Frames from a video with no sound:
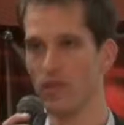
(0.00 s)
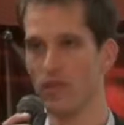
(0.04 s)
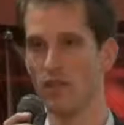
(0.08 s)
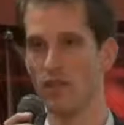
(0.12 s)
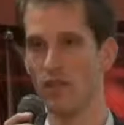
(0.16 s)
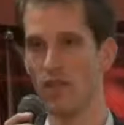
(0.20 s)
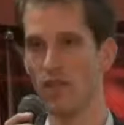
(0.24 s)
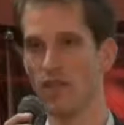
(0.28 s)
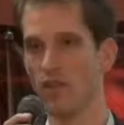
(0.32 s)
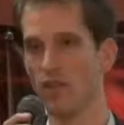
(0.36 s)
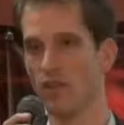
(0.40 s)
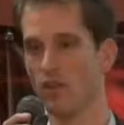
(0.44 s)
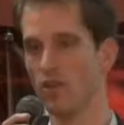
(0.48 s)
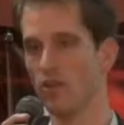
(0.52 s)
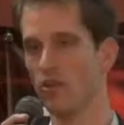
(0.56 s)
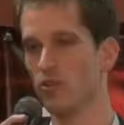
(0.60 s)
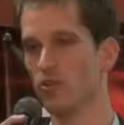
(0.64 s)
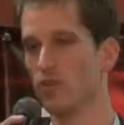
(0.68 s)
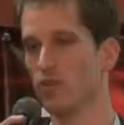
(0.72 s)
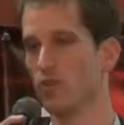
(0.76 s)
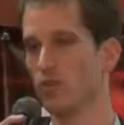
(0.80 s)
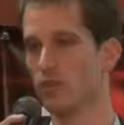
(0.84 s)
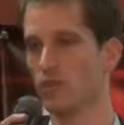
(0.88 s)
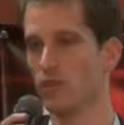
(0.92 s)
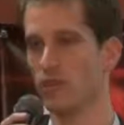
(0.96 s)
they can go
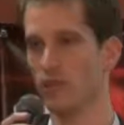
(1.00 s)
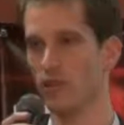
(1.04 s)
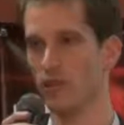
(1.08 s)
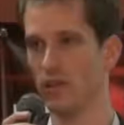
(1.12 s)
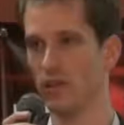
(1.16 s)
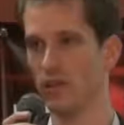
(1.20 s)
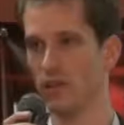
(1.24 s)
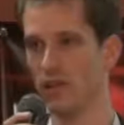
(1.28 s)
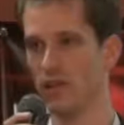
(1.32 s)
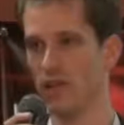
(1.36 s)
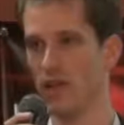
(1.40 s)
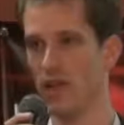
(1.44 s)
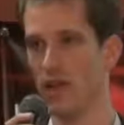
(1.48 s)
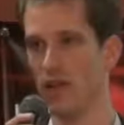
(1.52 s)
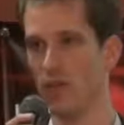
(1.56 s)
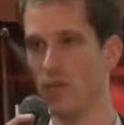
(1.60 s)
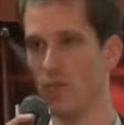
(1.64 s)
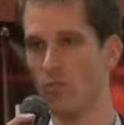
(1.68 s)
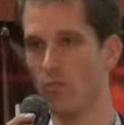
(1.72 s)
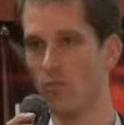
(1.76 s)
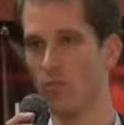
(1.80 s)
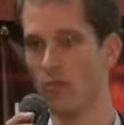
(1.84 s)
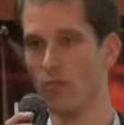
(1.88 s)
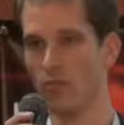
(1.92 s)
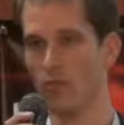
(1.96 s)
to facilities and
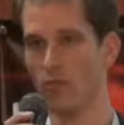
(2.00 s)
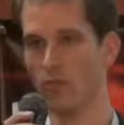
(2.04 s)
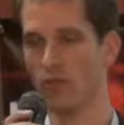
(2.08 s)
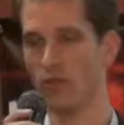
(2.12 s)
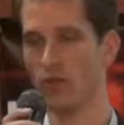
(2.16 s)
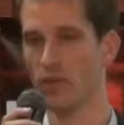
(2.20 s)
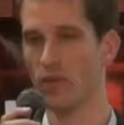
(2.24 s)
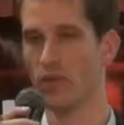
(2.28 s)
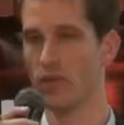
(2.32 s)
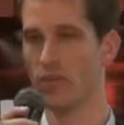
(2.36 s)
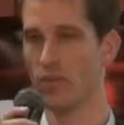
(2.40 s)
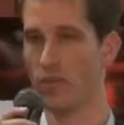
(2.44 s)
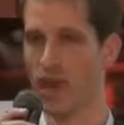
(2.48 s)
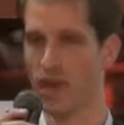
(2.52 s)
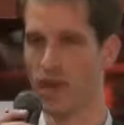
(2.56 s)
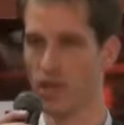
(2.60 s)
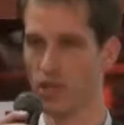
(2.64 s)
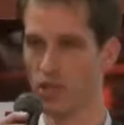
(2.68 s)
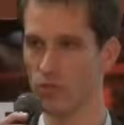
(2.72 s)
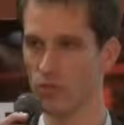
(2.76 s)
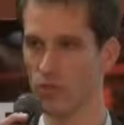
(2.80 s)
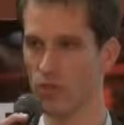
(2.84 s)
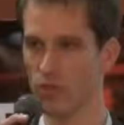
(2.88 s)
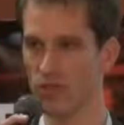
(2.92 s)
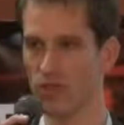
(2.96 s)
help both with the
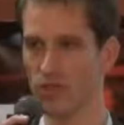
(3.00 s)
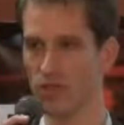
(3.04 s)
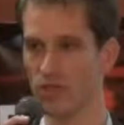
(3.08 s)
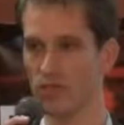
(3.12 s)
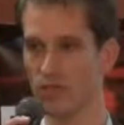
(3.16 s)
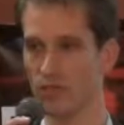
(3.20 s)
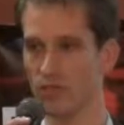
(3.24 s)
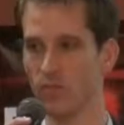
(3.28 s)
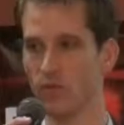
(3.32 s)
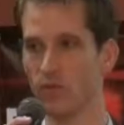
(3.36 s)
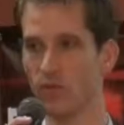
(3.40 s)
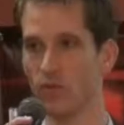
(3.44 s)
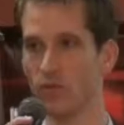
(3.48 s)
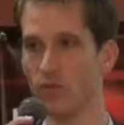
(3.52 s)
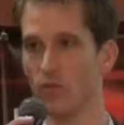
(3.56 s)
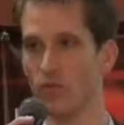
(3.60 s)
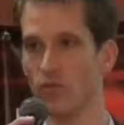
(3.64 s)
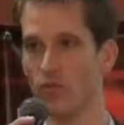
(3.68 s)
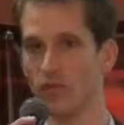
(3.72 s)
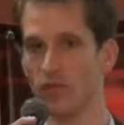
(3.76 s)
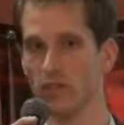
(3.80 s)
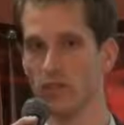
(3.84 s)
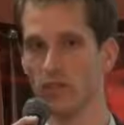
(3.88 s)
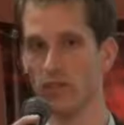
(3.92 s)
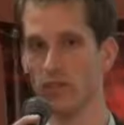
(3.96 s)
management system
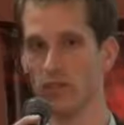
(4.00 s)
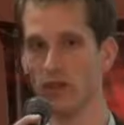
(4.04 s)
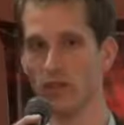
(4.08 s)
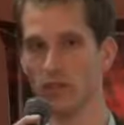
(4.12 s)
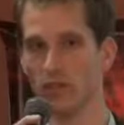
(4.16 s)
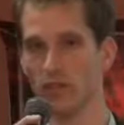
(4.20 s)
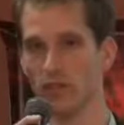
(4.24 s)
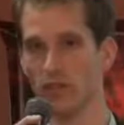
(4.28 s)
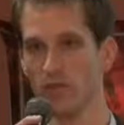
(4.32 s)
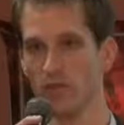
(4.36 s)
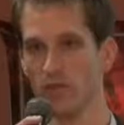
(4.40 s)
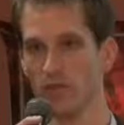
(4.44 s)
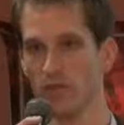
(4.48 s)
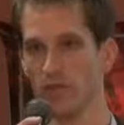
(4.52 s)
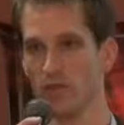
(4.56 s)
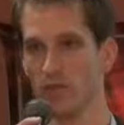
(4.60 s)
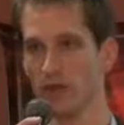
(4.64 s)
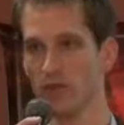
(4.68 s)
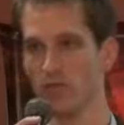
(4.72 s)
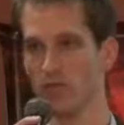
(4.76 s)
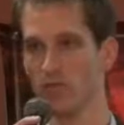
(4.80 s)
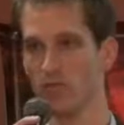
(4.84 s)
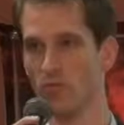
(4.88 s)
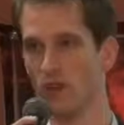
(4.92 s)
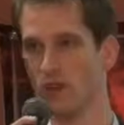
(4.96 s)
component of ISO
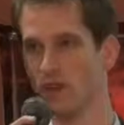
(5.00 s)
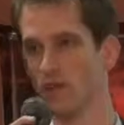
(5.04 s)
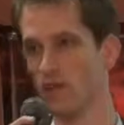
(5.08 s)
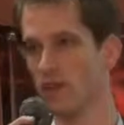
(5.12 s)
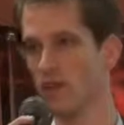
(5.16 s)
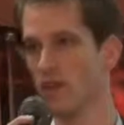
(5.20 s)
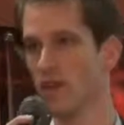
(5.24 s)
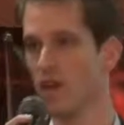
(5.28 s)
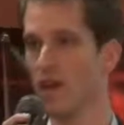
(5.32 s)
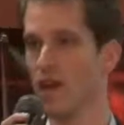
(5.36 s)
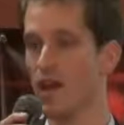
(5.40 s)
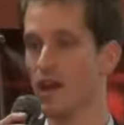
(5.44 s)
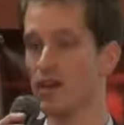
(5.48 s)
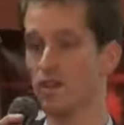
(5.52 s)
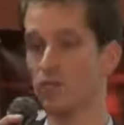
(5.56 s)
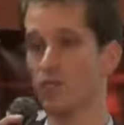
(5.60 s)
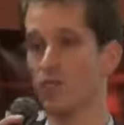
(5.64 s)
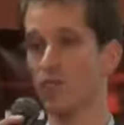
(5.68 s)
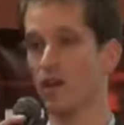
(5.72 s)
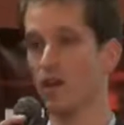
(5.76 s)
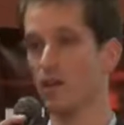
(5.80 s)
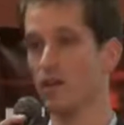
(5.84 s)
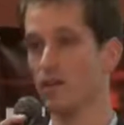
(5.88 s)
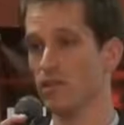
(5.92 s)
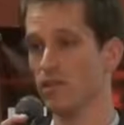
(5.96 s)
50001 as
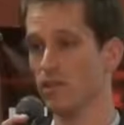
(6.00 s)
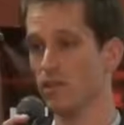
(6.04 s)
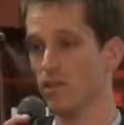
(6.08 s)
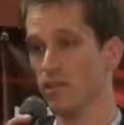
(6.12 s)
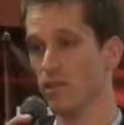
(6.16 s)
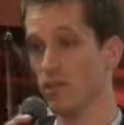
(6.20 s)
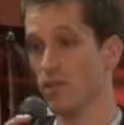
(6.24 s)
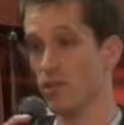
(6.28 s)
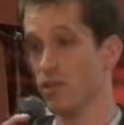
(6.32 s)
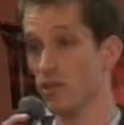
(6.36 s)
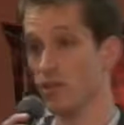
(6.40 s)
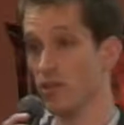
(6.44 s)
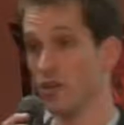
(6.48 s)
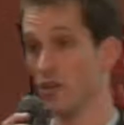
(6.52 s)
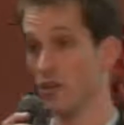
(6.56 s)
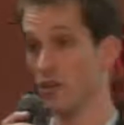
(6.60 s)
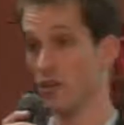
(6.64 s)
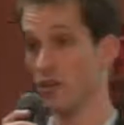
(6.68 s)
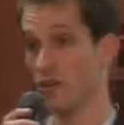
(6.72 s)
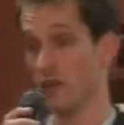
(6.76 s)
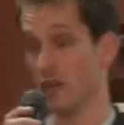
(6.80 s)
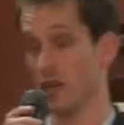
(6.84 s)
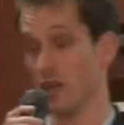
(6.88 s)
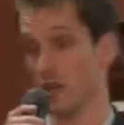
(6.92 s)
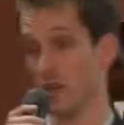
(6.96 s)
well as the
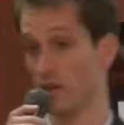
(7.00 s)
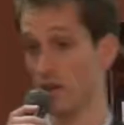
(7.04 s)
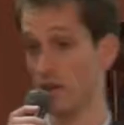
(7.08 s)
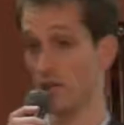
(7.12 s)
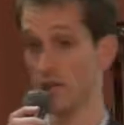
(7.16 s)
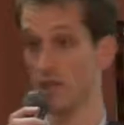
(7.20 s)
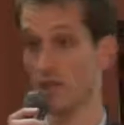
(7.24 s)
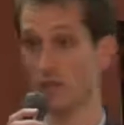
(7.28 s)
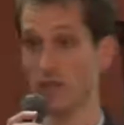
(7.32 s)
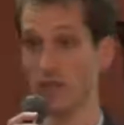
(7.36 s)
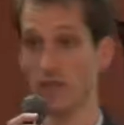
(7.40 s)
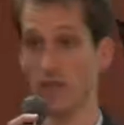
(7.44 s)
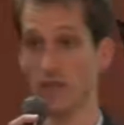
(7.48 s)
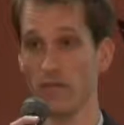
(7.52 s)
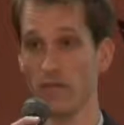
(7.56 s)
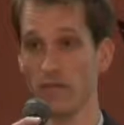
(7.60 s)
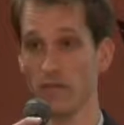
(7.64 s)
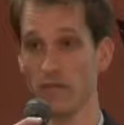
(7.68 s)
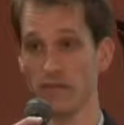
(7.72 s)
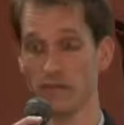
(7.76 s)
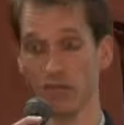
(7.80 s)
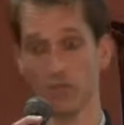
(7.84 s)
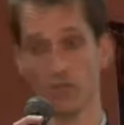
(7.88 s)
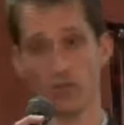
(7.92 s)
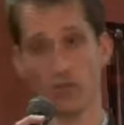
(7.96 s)
engineering and energy
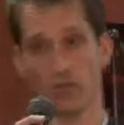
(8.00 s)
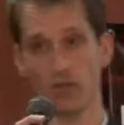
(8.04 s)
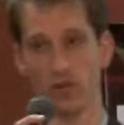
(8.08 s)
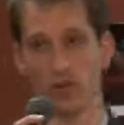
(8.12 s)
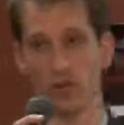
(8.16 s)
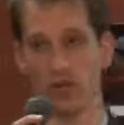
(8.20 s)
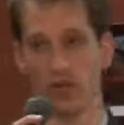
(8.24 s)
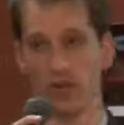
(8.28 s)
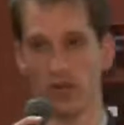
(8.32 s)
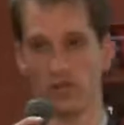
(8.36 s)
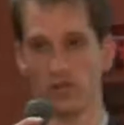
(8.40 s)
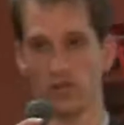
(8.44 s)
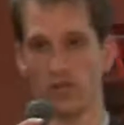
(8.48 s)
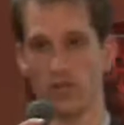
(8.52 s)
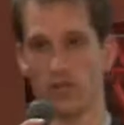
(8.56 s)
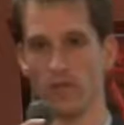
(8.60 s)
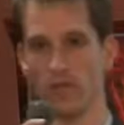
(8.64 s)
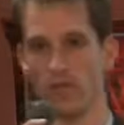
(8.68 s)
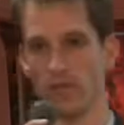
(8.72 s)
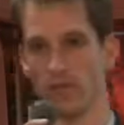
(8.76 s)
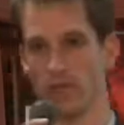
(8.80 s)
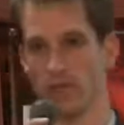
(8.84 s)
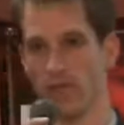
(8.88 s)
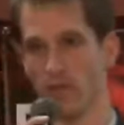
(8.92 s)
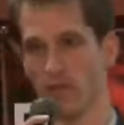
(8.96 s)
savings component of ISO
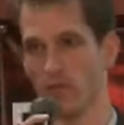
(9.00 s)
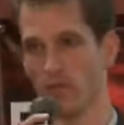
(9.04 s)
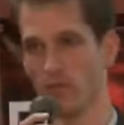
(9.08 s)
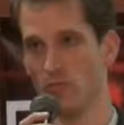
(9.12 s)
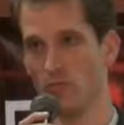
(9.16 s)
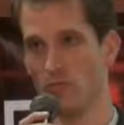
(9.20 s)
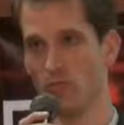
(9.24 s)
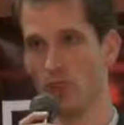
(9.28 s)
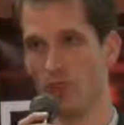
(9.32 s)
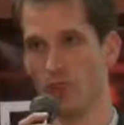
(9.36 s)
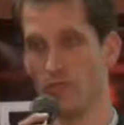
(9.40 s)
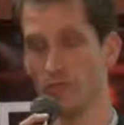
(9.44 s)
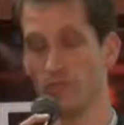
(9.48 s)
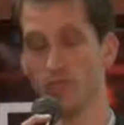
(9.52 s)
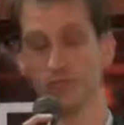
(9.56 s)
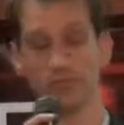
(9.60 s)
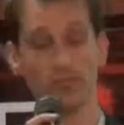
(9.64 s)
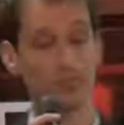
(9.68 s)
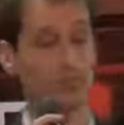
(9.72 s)
50001.